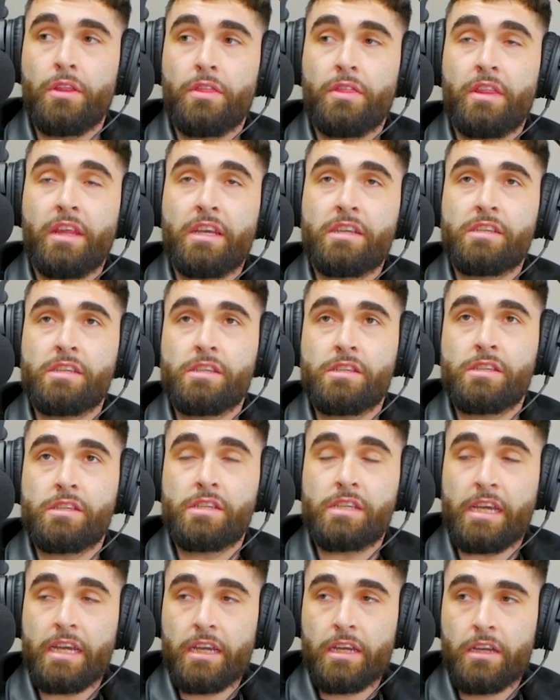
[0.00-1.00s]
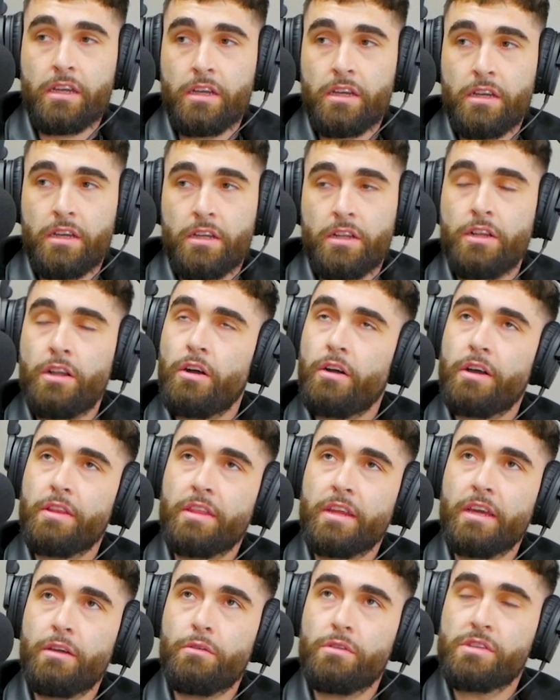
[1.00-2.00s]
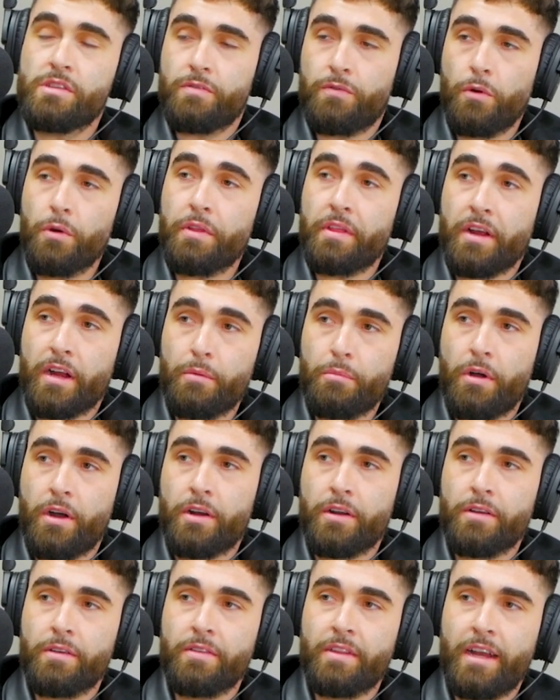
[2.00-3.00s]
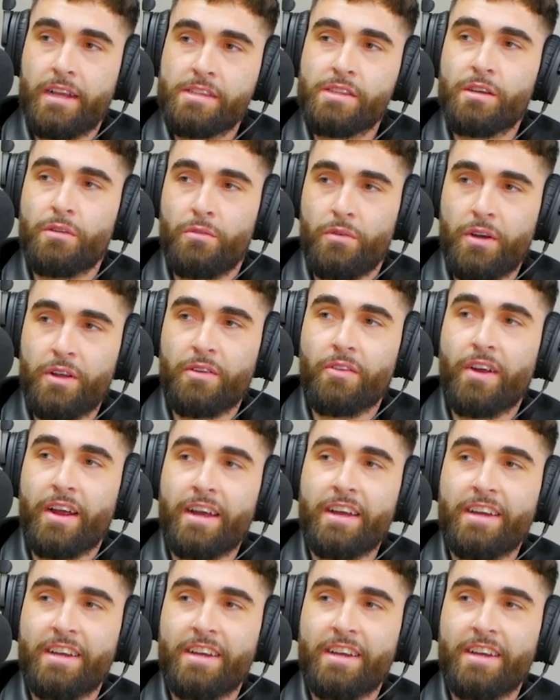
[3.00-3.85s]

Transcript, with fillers: this is sick." No, I think it was the fourth Harry Potter. Yeah, that's that the one. one that's